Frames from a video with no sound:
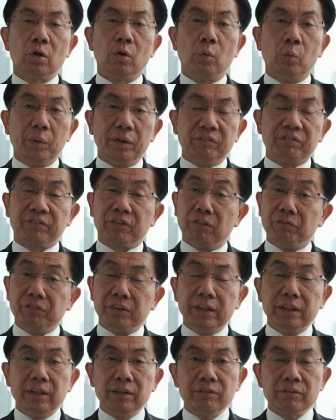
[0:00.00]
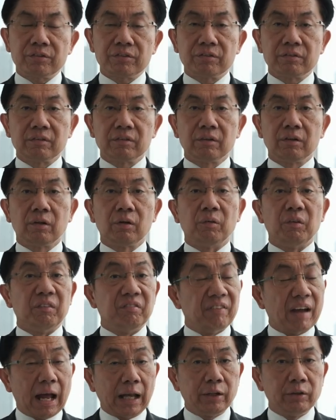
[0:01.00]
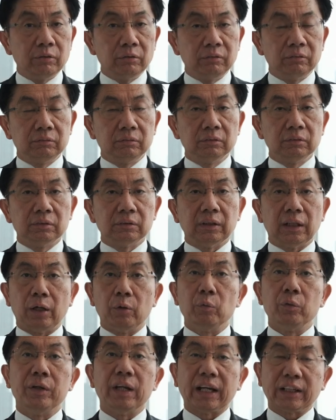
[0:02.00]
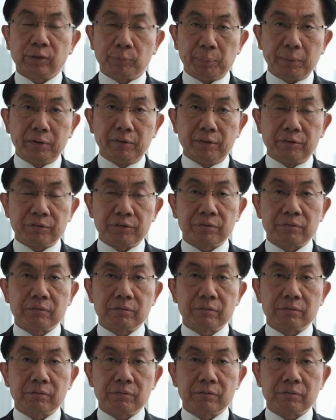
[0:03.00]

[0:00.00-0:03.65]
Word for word: with convenience, with value and with experience.